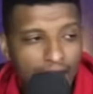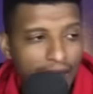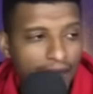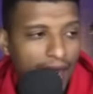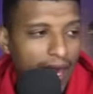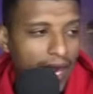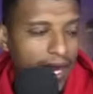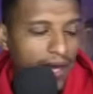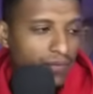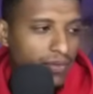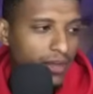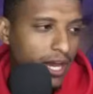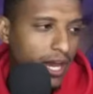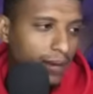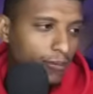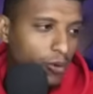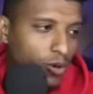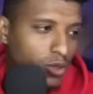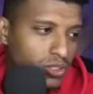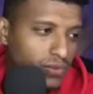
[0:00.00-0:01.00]
And the
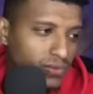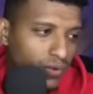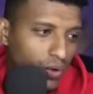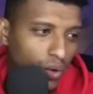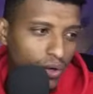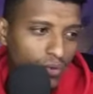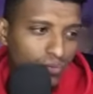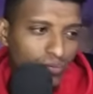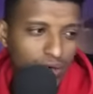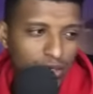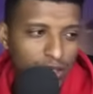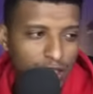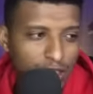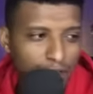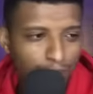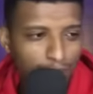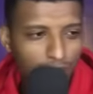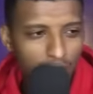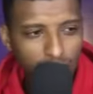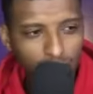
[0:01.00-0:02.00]
amount of odd for this
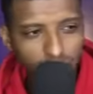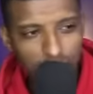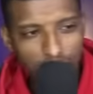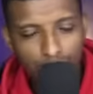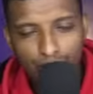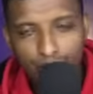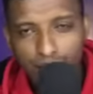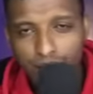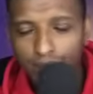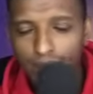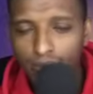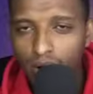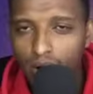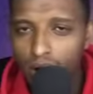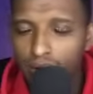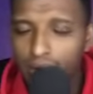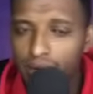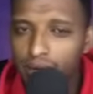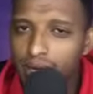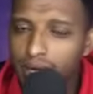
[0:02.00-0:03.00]
particular betting
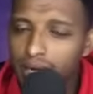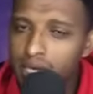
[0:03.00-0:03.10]
market